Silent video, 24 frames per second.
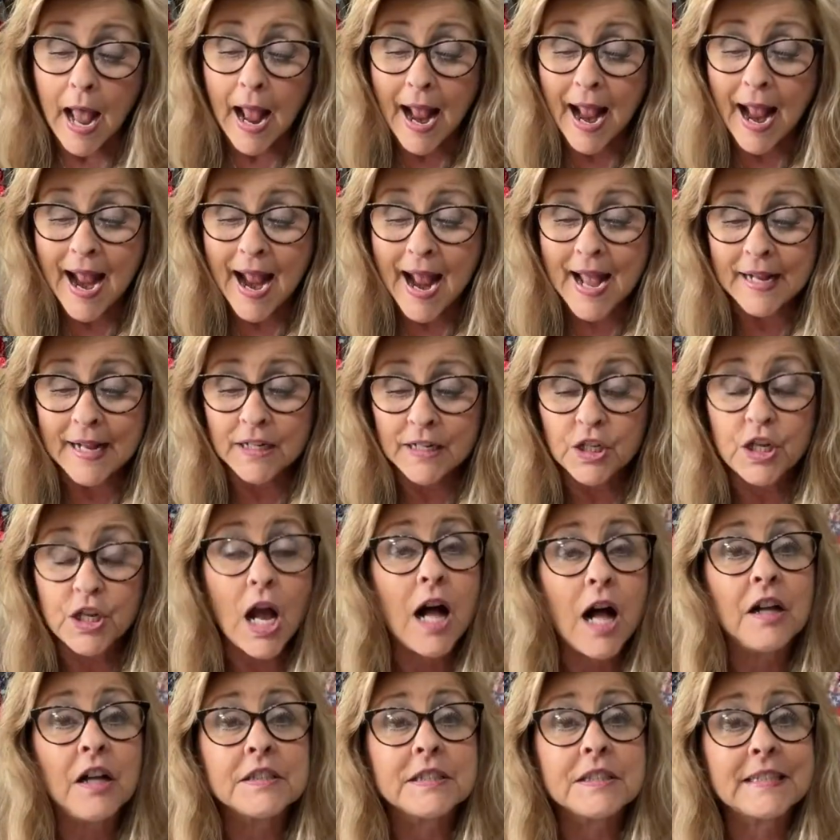and
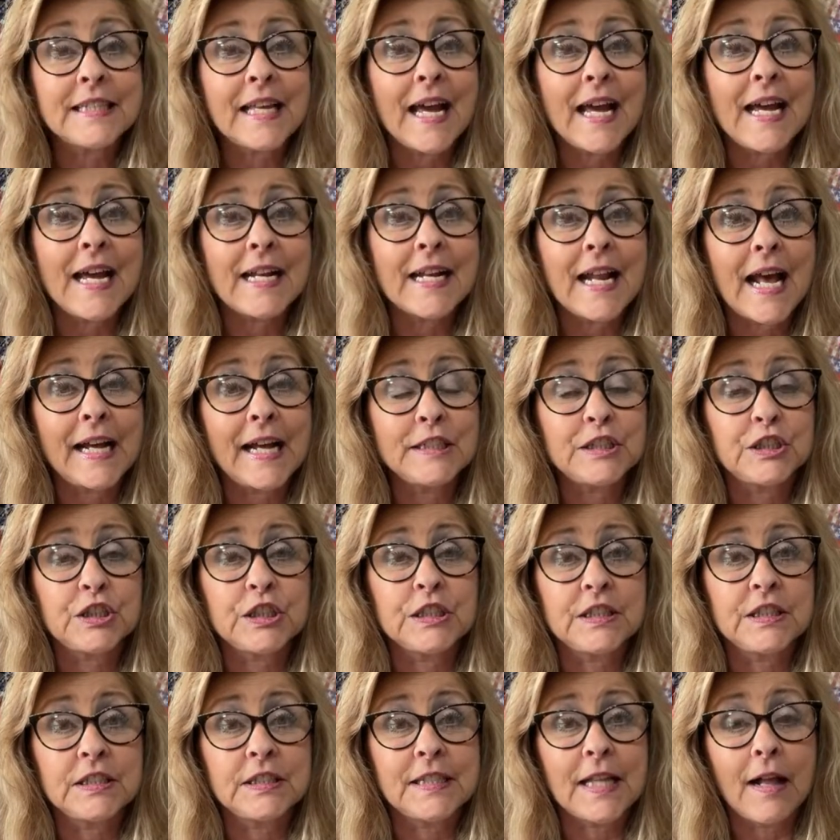y'all said I
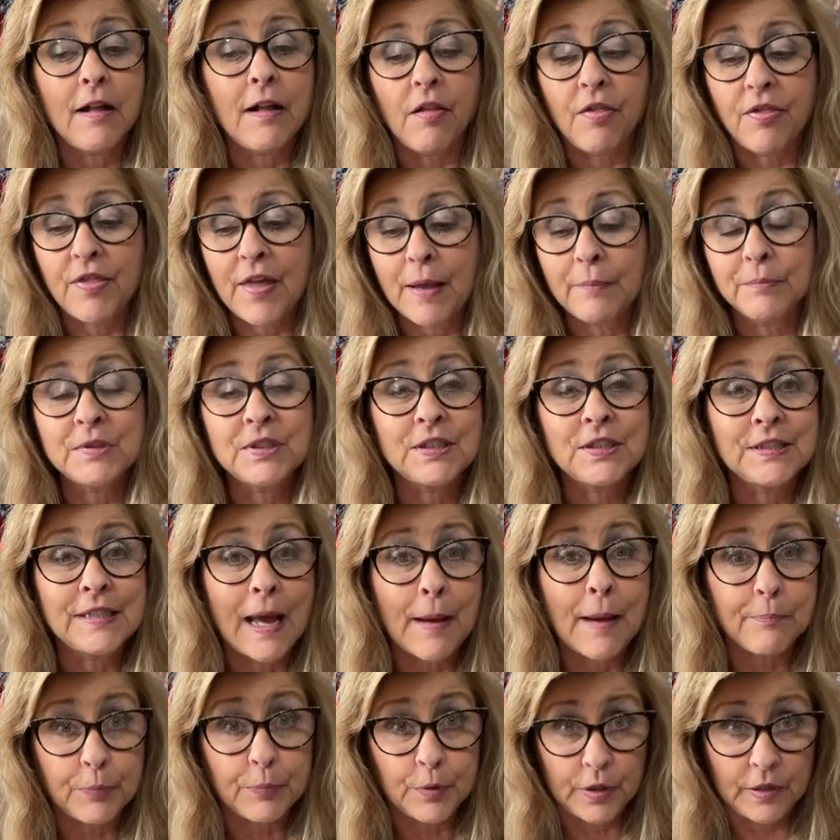should sell them
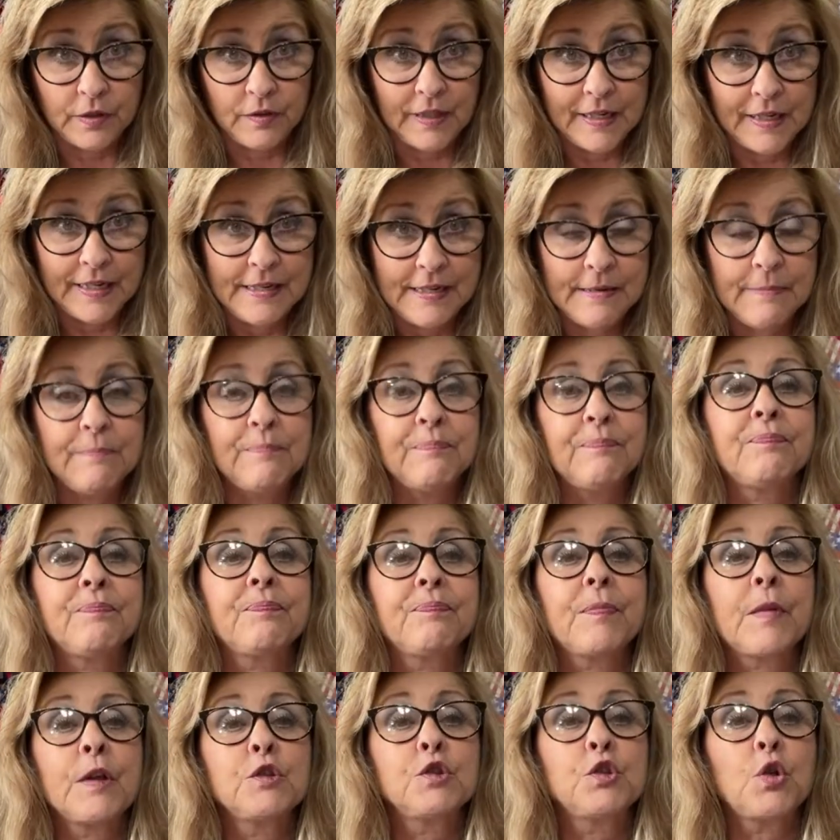separately.
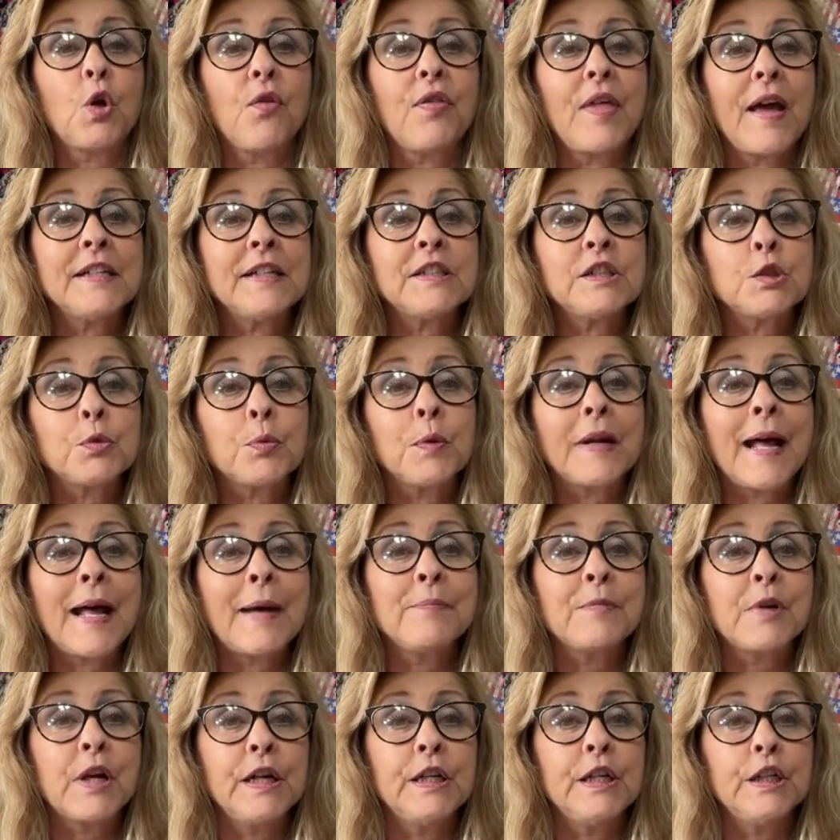So that's what
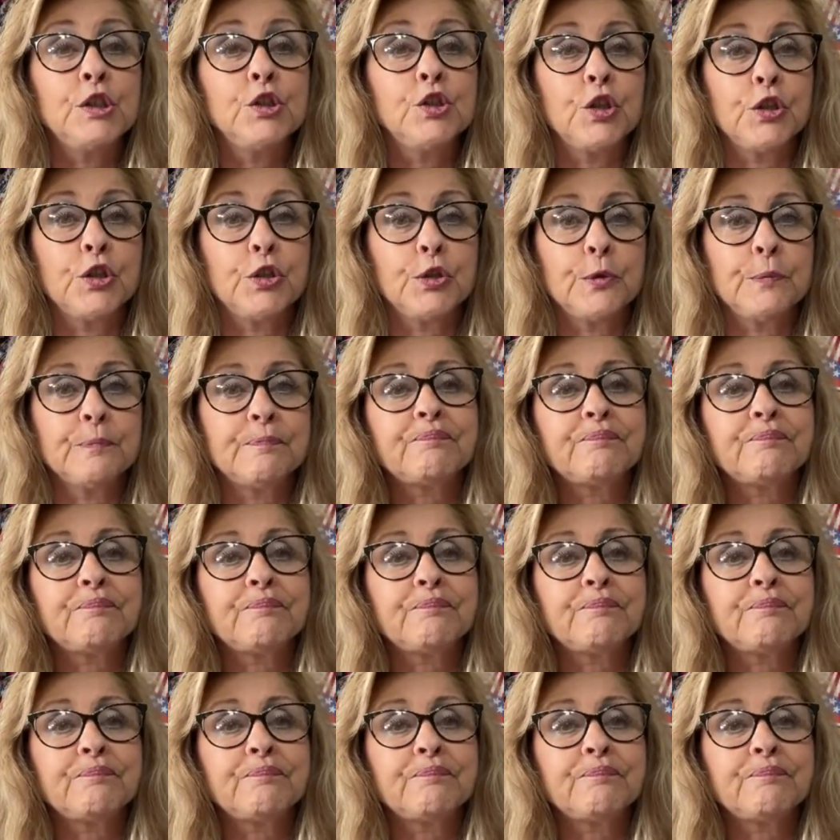I'm going to do.